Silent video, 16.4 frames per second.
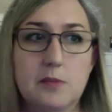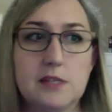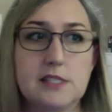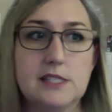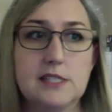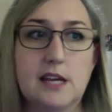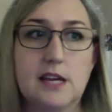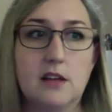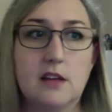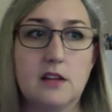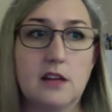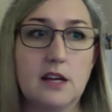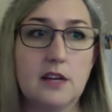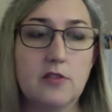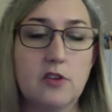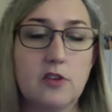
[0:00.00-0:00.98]
to stay
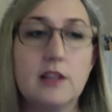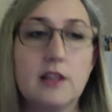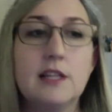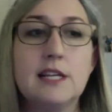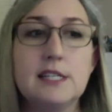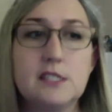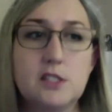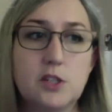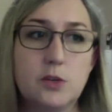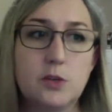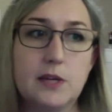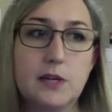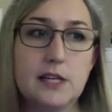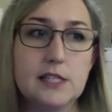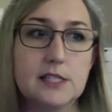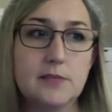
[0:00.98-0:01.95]
online for at least 2
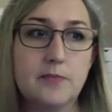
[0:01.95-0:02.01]
weeks.